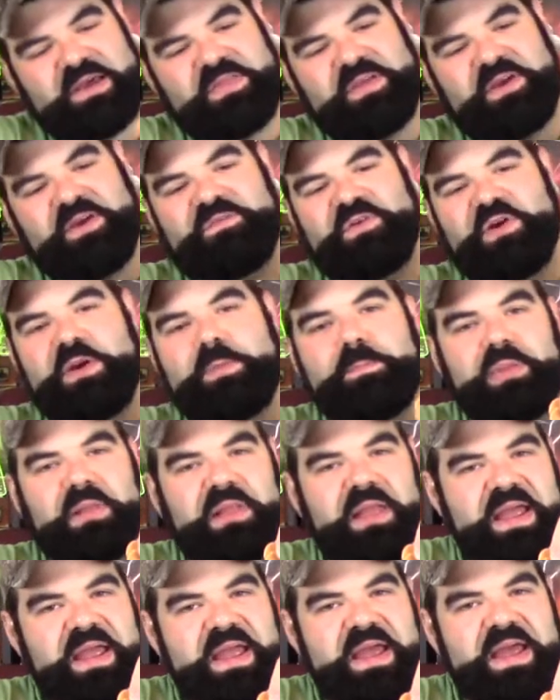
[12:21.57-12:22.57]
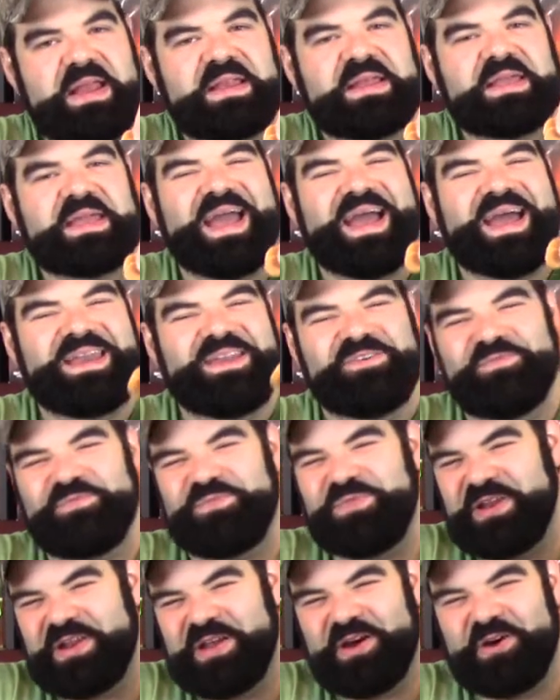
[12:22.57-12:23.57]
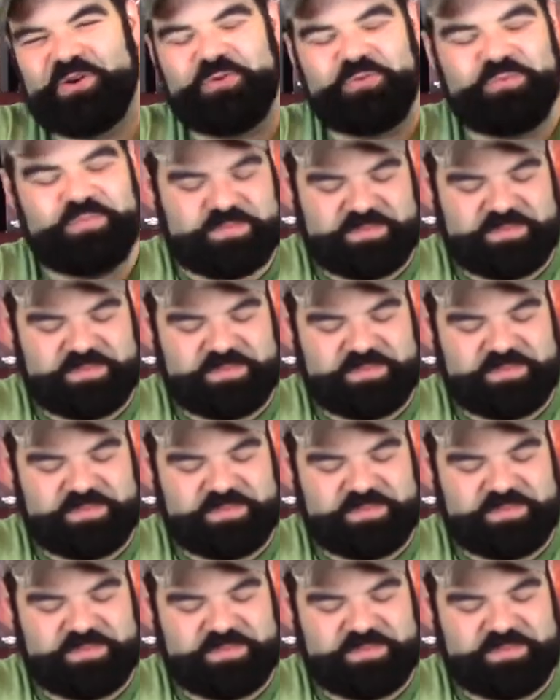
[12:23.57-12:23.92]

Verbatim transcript: They're very bland, kind of, you know,